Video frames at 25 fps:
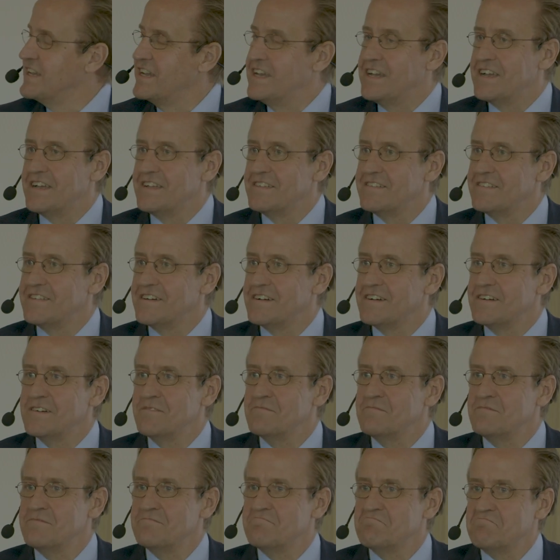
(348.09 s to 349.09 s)
And
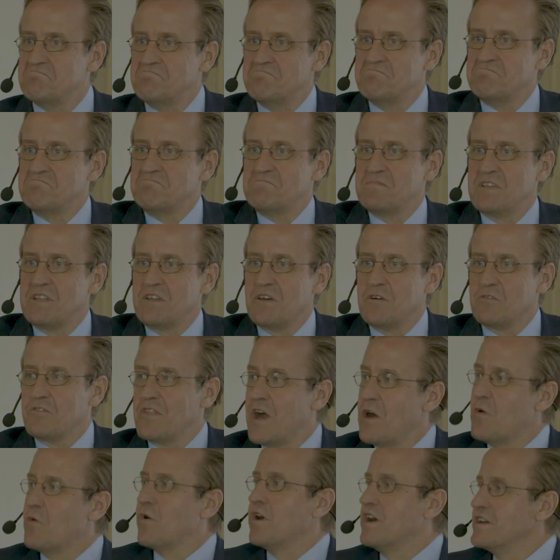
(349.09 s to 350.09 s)

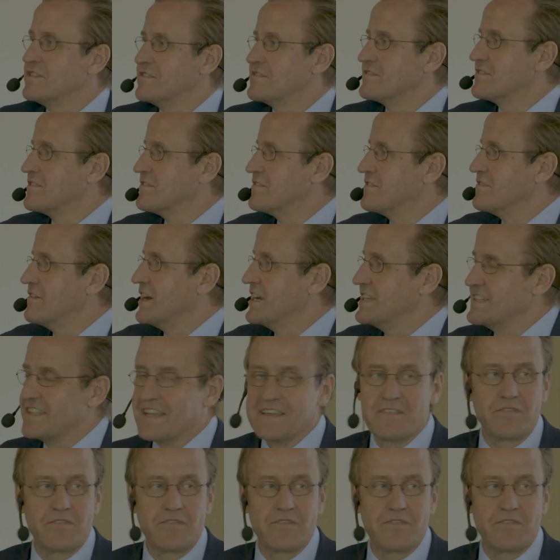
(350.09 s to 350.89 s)
now what, right?